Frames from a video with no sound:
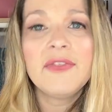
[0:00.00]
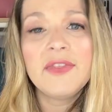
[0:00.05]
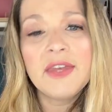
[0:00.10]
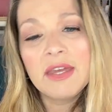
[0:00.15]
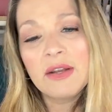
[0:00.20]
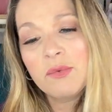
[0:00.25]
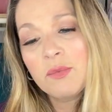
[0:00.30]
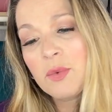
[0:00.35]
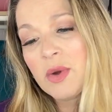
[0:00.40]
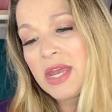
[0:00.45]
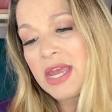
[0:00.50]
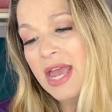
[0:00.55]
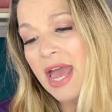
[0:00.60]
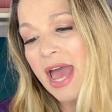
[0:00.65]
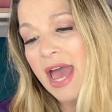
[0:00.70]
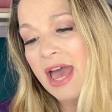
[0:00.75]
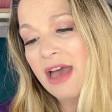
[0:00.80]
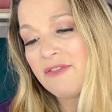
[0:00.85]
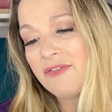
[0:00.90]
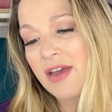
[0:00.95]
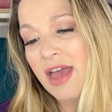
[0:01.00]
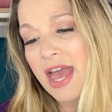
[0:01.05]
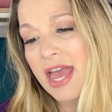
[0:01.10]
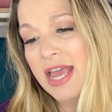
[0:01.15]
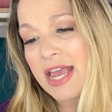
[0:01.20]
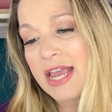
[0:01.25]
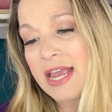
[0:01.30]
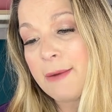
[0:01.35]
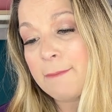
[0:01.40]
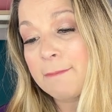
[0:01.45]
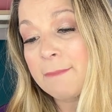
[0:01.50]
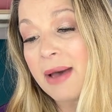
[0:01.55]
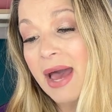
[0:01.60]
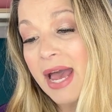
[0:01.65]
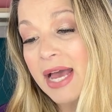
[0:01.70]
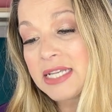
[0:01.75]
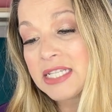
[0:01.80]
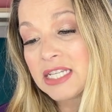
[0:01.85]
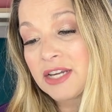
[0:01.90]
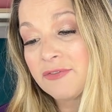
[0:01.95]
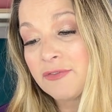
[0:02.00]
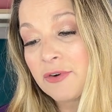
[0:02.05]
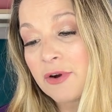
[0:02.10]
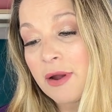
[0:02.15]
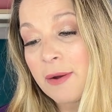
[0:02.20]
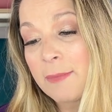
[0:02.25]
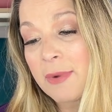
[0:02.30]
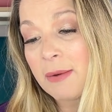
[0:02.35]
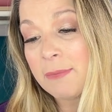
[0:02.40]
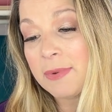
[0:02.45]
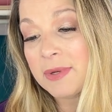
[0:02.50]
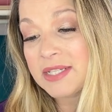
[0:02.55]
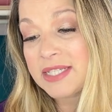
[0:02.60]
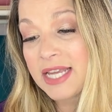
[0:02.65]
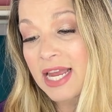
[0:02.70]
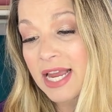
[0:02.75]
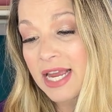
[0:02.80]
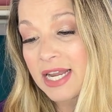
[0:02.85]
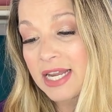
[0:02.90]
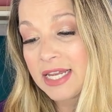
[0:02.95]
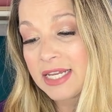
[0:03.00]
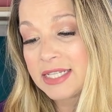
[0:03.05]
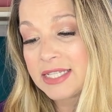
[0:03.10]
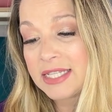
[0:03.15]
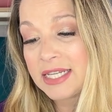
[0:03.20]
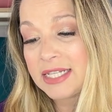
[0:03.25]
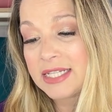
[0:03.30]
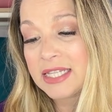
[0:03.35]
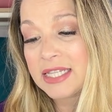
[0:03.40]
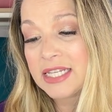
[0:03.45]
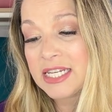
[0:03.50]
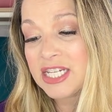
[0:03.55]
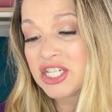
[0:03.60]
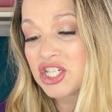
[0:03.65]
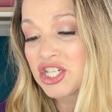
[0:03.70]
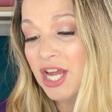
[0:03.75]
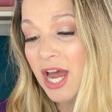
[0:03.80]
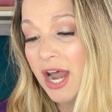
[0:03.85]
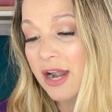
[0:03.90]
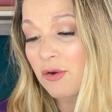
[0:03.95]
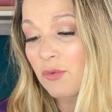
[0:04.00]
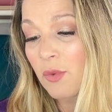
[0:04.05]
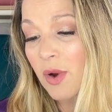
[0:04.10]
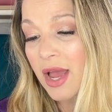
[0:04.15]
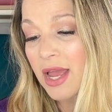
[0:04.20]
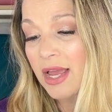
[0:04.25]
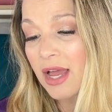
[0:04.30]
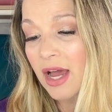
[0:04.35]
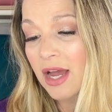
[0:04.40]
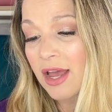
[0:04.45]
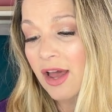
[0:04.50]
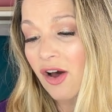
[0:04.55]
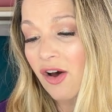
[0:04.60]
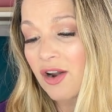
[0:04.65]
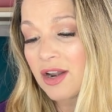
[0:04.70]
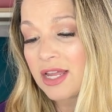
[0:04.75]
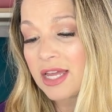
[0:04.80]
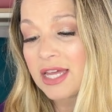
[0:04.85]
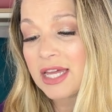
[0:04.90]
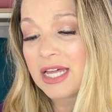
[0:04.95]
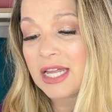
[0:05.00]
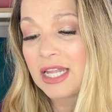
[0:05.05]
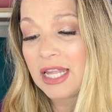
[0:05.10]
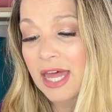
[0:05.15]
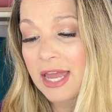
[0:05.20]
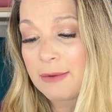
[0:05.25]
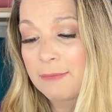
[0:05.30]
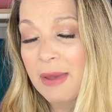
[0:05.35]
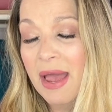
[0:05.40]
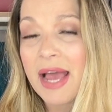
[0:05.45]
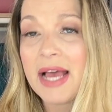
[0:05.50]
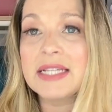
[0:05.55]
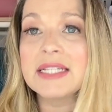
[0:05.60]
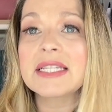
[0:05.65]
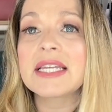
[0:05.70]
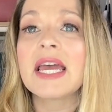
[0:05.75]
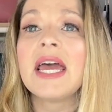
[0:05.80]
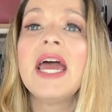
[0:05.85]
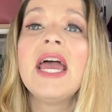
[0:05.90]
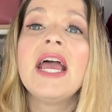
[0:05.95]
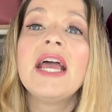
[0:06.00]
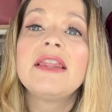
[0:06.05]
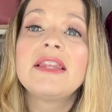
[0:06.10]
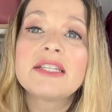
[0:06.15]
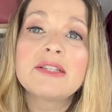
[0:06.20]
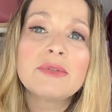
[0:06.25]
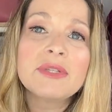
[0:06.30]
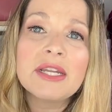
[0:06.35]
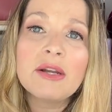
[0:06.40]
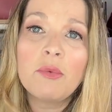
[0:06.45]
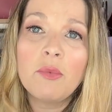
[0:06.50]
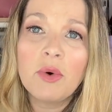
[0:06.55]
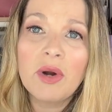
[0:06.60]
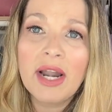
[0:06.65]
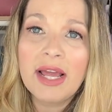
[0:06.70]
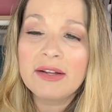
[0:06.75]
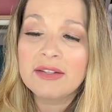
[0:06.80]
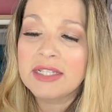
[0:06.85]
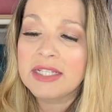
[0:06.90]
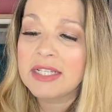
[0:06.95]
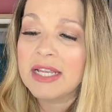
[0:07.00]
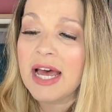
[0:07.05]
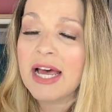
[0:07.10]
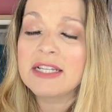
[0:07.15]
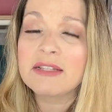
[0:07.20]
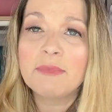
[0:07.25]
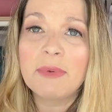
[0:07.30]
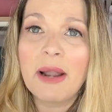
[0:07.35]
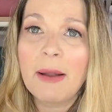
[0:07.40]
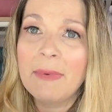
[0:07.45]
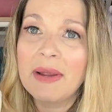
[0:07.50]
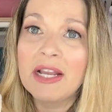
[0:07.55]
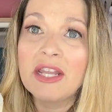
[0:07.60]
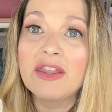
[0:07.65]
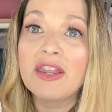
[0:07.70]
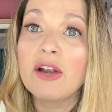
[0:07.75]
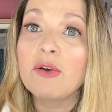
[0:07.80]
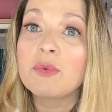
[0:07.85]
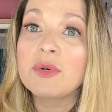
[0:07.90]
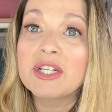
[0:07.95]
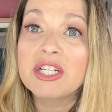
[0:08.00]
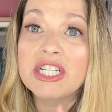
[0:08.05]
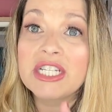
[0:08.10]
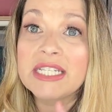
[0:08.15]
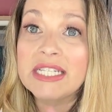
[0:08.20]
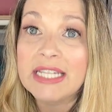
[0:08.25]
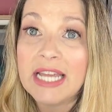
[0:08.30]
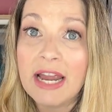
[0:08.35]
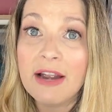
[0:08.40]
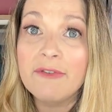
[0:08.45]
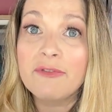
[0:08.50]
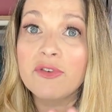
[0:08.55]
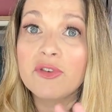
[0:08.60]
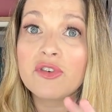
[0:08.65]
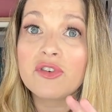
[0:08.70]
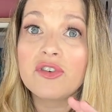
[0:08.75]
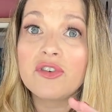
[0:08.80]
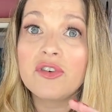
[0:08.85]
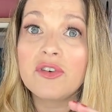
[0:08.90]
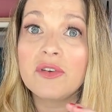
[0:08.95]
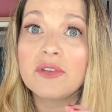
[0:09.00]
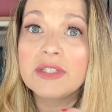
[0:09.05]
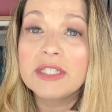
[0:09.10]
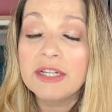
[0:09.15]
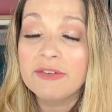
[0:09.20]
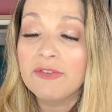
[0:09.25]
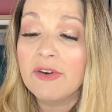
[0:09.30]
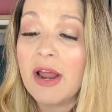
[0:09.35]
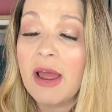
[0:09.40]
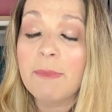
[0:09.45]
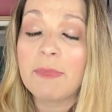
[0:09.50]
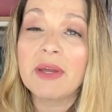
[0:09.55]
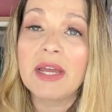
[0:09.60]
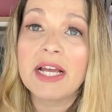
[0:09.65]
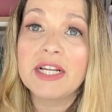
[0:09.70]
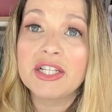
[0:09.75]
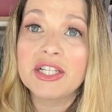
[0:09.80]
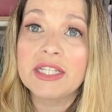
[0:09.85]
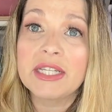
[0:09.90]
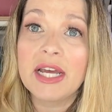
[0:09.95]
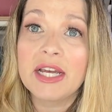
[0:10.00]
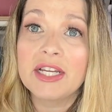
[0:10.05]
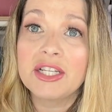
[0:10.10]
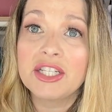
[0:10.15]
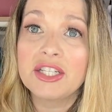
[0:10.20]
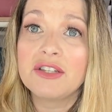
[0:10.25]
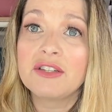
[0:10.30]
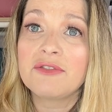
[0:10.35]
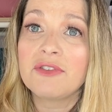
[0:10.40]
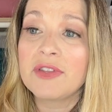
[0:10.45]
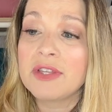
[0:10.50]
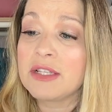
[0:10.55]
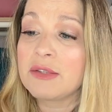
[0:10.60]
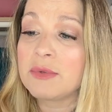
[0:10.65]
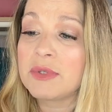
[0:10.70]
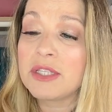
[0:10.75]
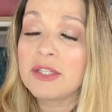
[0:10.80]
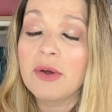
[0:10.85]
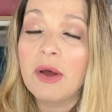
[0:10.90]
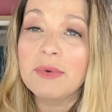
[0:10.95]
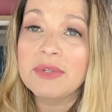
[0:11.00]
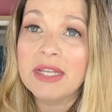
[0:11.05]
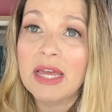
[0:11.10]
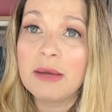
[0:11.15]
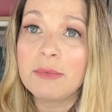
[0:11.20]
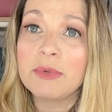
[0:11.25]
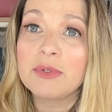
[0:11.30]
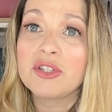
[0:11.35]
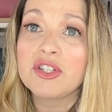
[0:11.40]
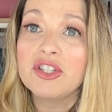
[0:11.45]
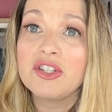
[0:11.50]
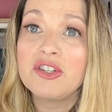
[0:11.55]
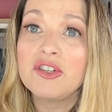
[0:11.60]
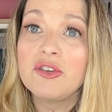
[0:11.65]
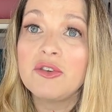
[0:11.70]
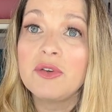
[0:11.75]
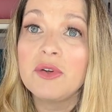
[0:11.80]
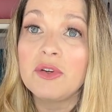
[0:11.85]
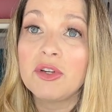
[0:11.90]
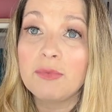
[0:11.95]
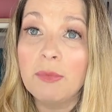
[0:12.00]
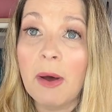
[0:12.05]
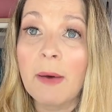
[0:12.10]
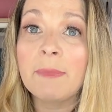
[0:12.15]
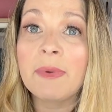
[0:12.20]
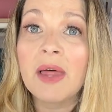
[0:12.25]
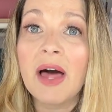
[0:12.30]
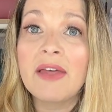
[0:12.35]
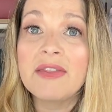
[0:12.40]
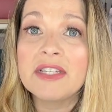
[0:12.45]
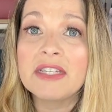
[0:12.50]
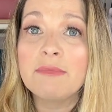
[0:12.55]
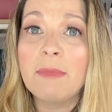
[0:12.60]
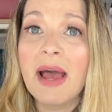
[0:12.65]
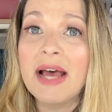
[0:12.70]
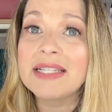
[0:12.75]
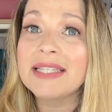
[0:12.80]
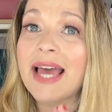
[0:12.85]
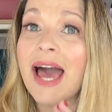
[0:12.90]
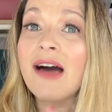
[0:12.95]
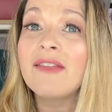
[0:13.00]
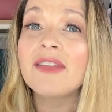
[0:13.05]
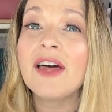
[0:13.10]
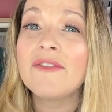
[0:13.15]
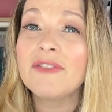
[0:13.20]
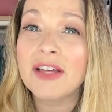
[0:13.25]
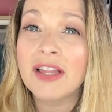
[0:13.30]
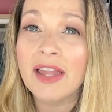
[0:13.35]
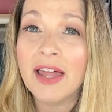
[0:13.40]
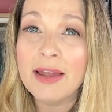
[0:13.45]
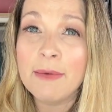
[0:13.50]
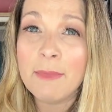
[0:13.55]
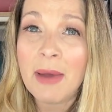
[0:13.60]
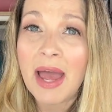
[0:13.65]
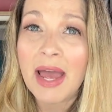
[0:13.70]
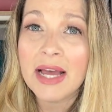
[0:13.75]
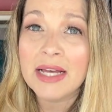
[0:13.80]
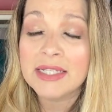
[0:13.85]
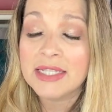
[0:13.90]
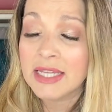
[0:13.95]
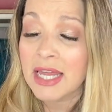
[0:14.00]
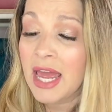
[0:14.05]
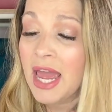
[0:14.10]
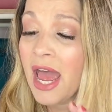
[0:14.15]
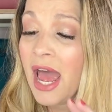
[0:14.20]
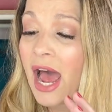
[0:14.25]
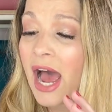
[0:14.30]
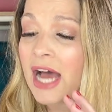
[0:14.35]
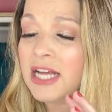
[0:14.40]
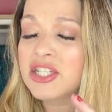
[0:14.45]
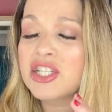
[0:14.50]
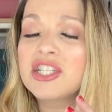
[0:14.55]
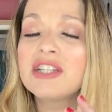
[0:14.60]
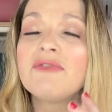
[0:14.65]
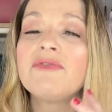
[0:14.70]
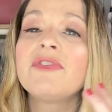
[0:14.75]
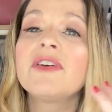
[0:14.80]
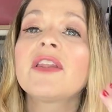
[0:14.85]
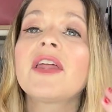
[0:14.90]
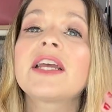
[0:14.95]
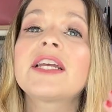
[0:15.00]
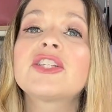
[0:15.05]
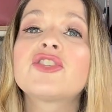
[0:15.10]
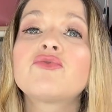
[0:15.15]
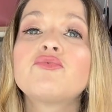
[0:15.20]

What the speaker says: Then we have a mask from Botanics. It's the Shine Away Iconic Clay Mask. This was in a 1-ounce size, but I mean, there were several different applications I could use for this one, so I was able to apply this mask. I love a clay mask. I just feel like it's